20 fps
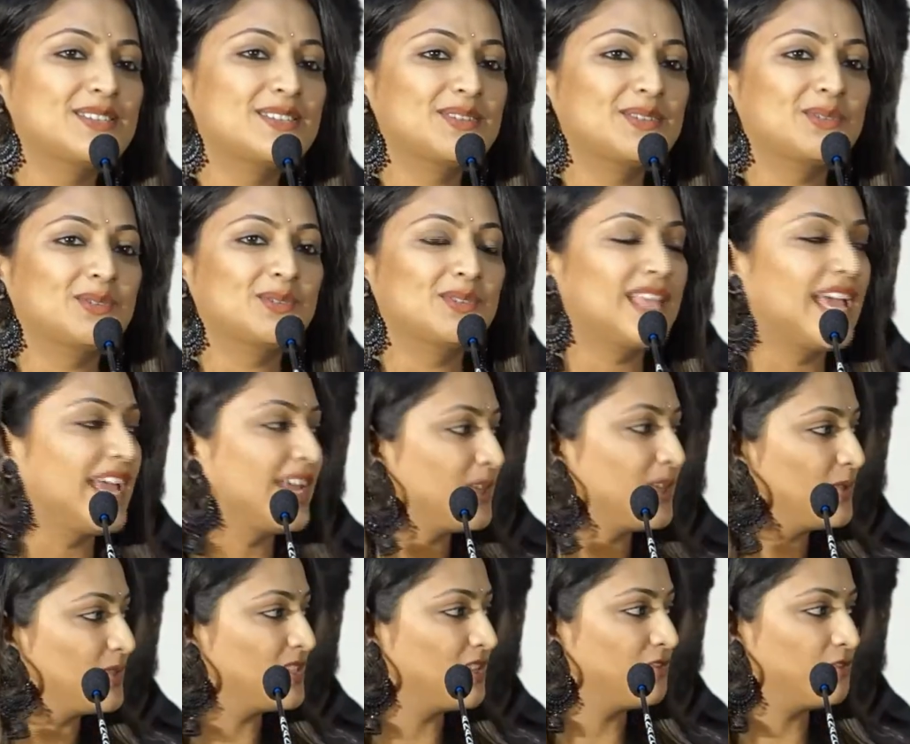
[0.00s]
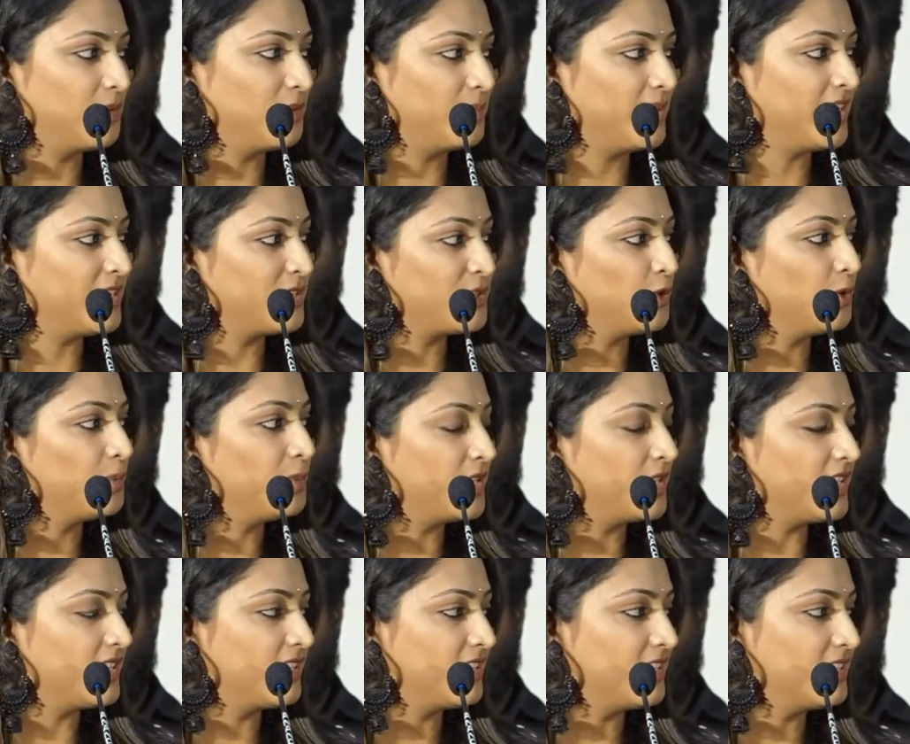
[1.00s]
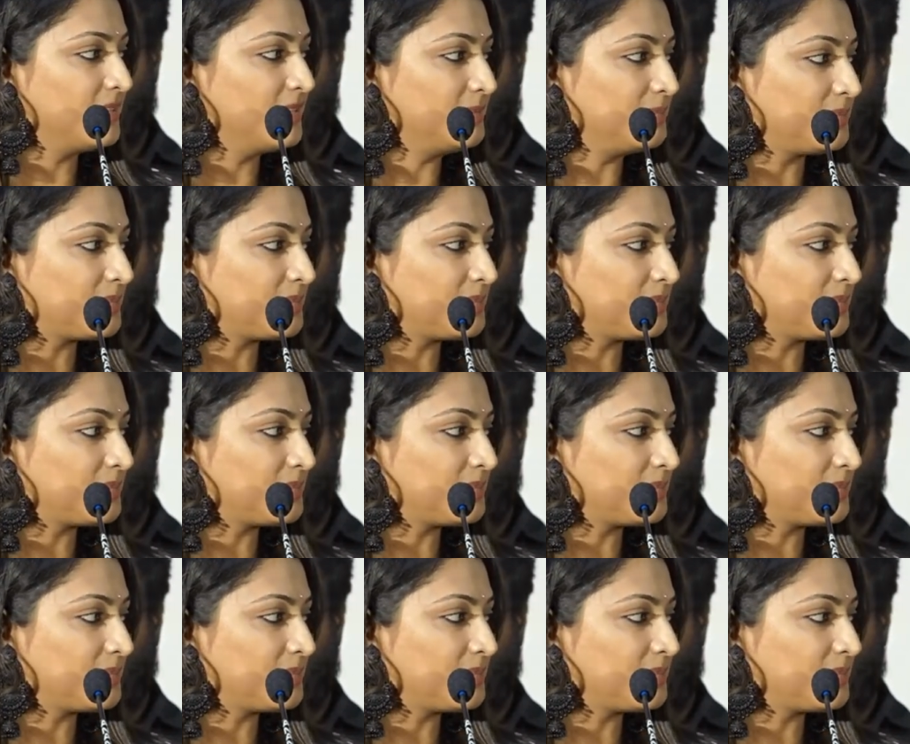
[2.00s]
So thank you sir for being so particular.